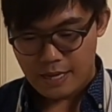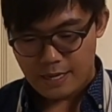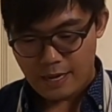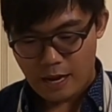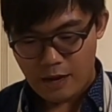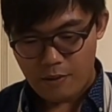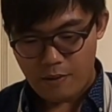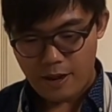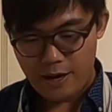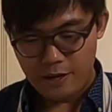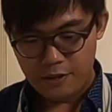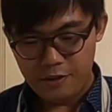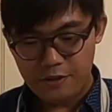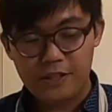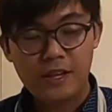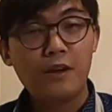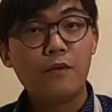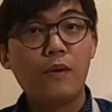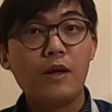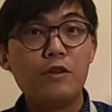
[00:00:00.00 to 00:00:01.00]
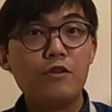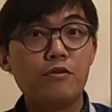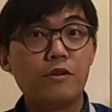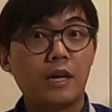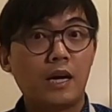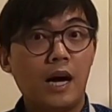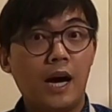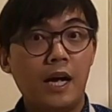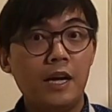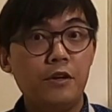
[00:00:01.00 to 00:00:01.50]
Now, another thing, when you
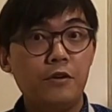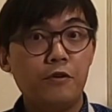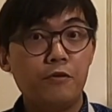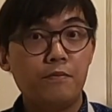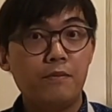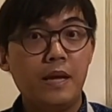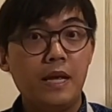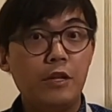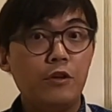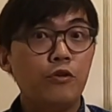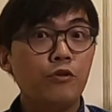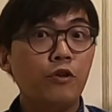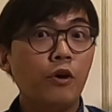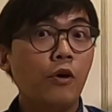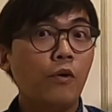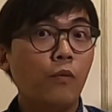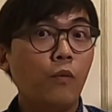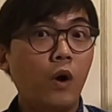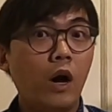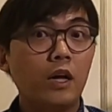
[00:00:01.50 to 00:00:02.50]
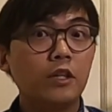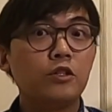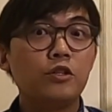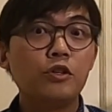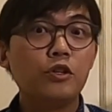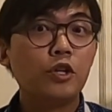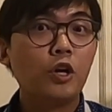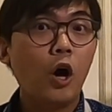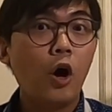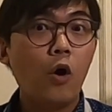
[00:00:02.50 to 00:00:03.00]
cut your meat, you don't want
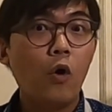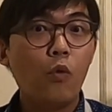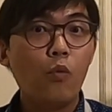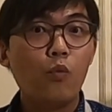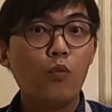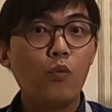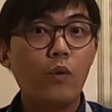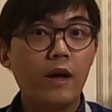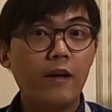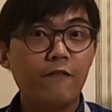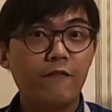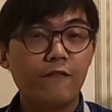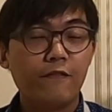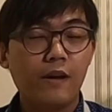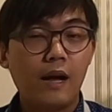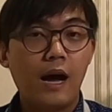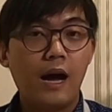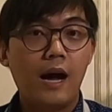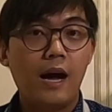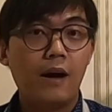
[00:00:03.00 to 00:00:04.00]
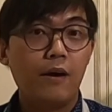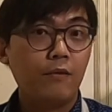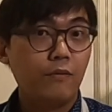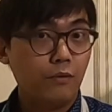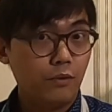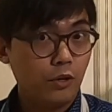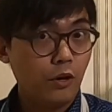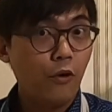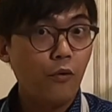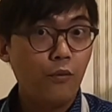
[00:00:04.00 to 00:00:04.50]
to go with
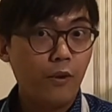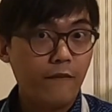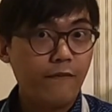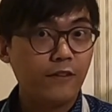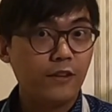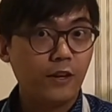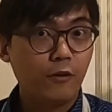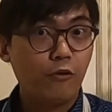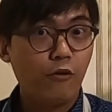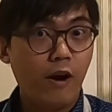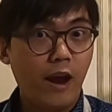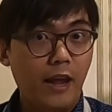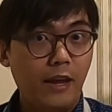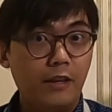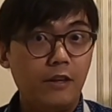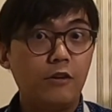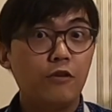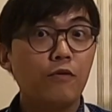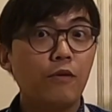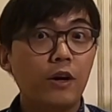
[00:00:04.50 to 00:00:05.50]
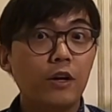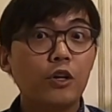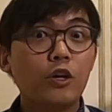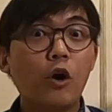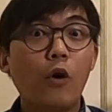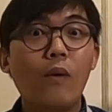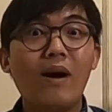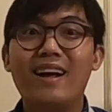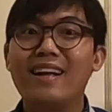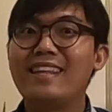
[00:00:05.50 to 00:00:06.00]
the grain. You want to
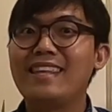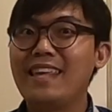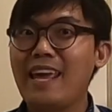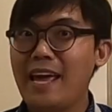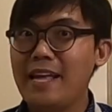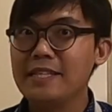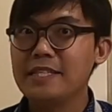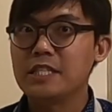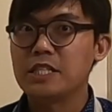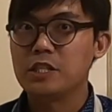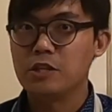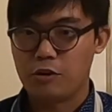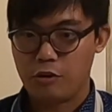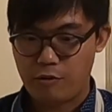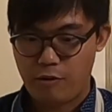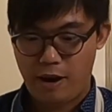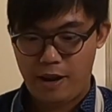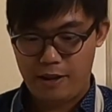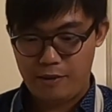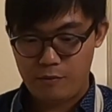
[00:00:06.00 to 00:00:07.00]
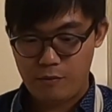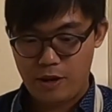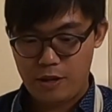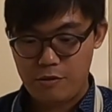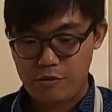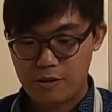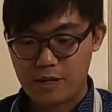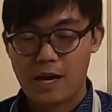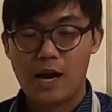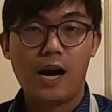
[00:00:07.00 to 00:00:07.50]
go against the grain
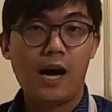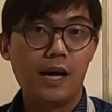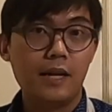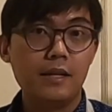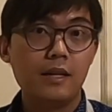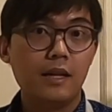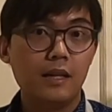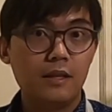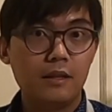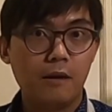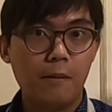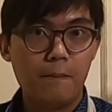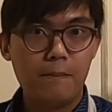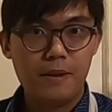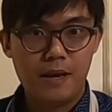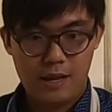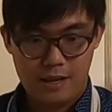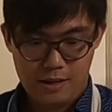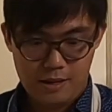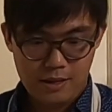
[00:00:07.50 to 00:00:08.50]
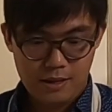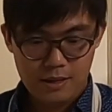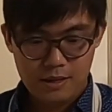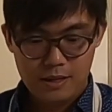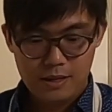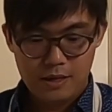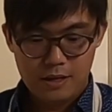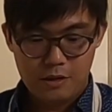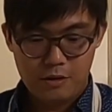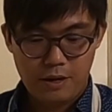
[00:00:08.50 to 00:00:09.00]
when you cut the meat.
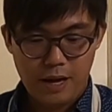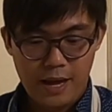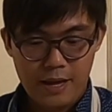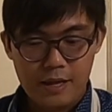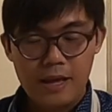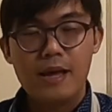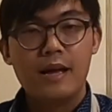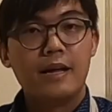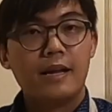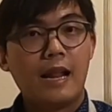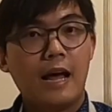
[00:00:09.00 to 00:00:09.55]
Okay?